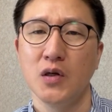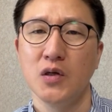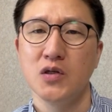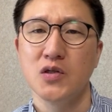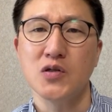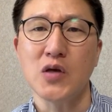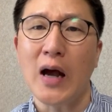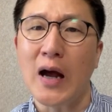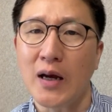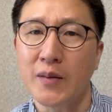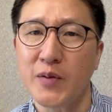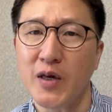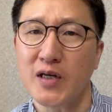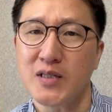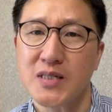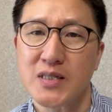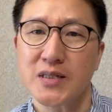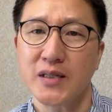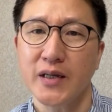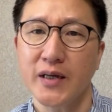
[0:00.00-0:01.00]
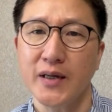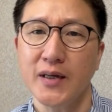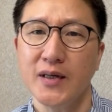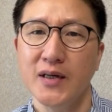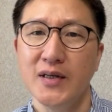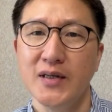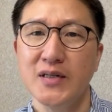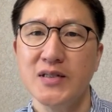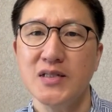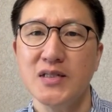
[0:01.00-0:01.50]
So obviously,
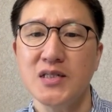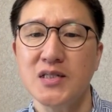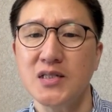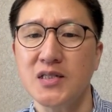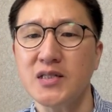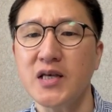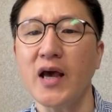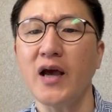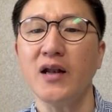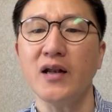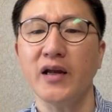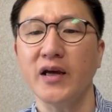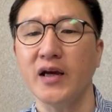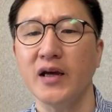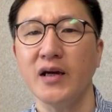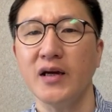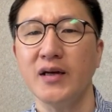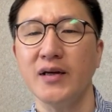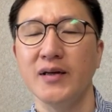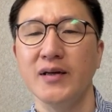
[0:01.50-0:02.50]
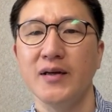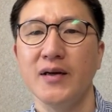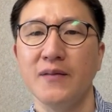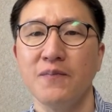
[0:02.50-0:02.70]
Sally